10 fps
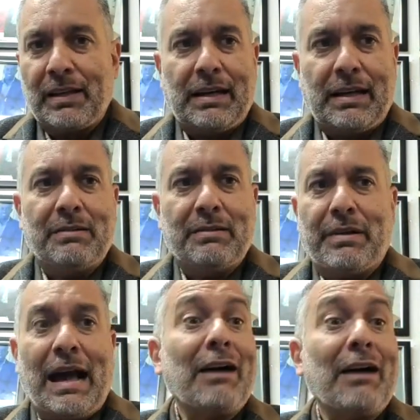And
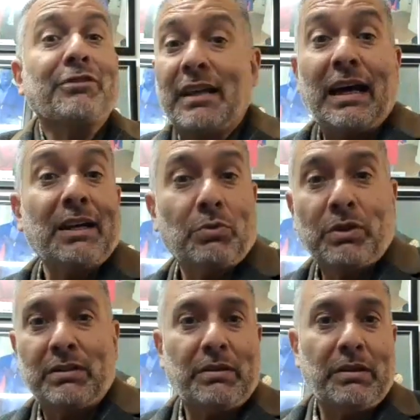after that, when
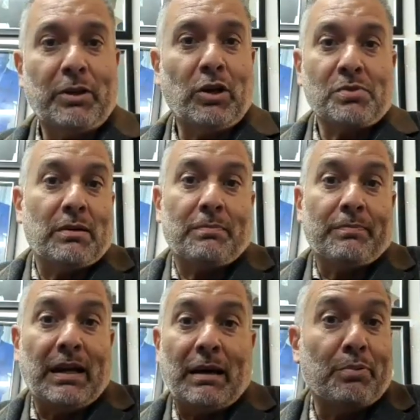he becomes a
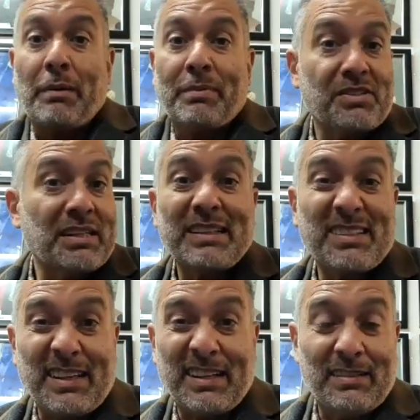private
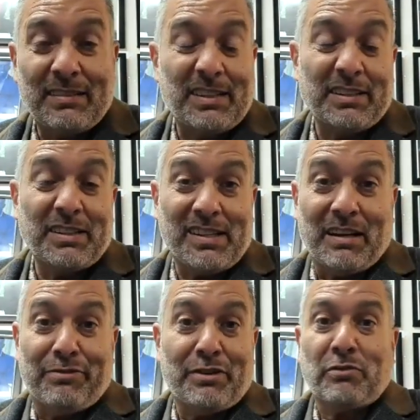citizen,
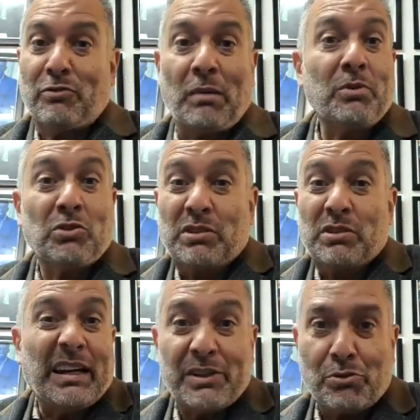first of all, I'm not that
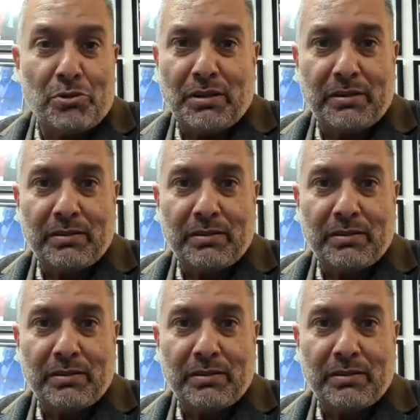interested.